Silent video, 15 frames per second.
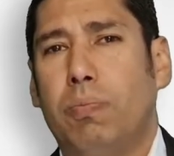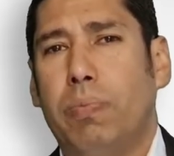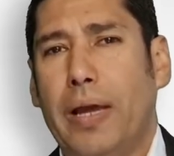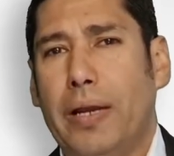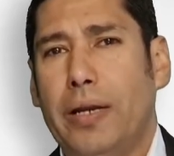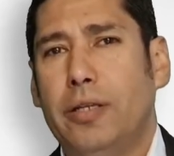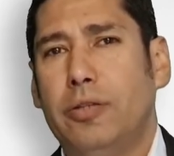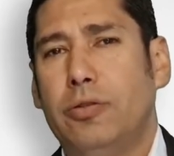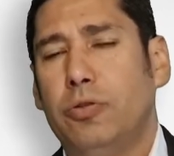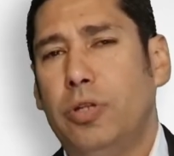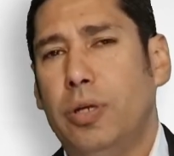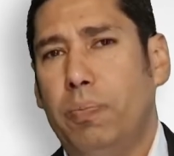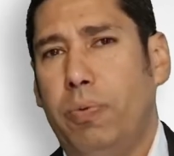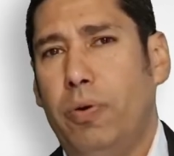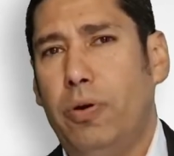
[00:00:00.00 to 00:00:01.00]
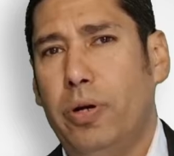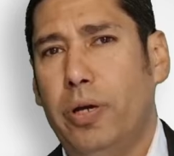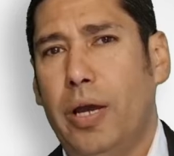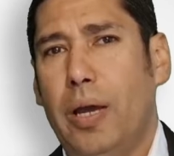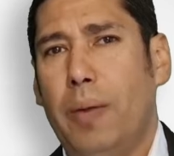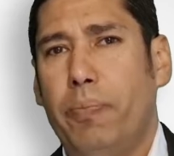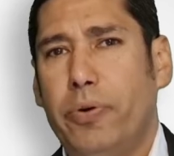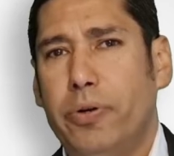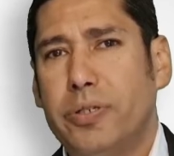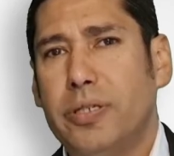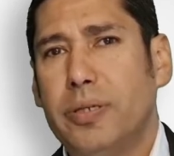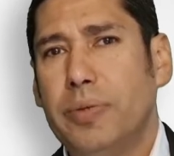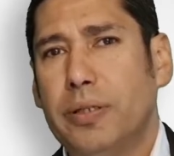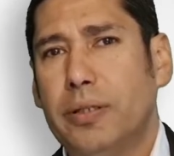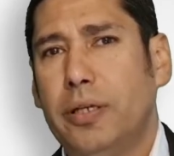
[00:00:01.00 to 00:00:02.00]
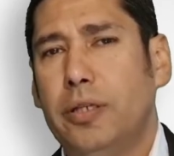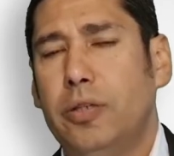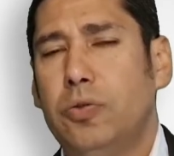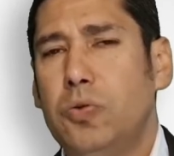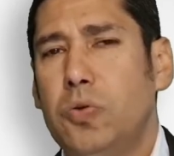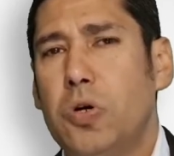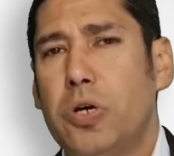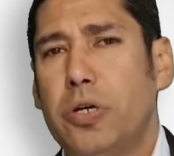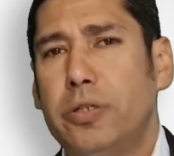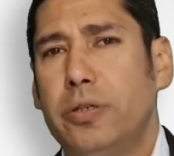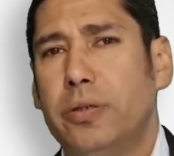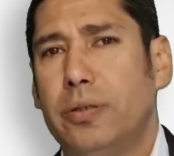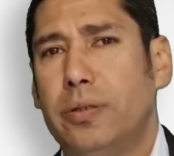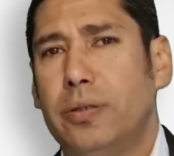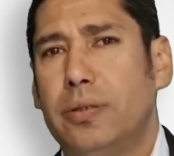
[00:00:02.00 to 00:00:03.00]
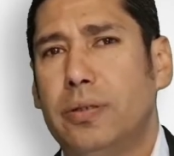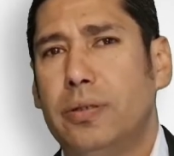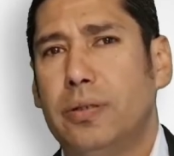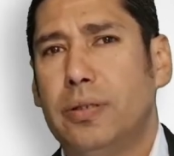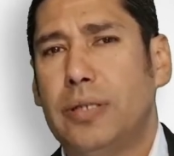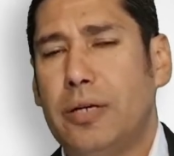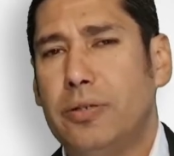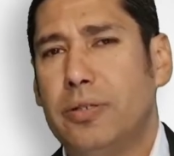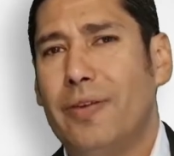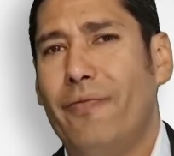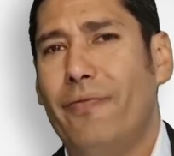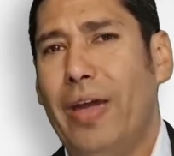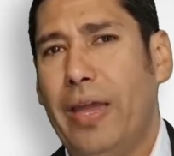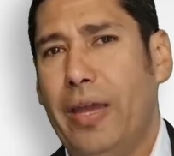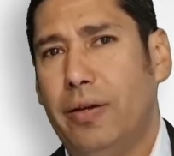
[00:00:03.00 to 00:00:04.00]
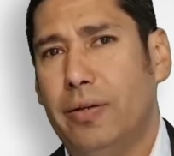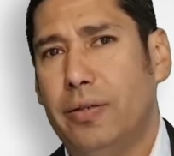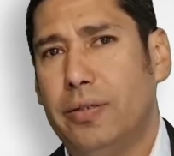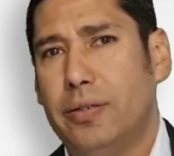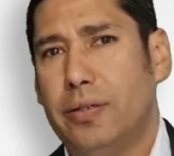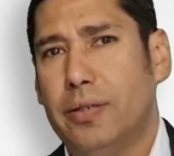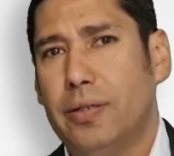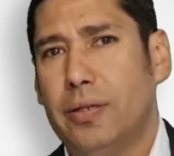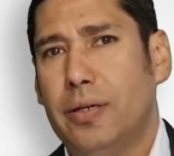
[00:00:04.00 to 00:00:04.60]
planning to deploy approximately 200,000 vehicles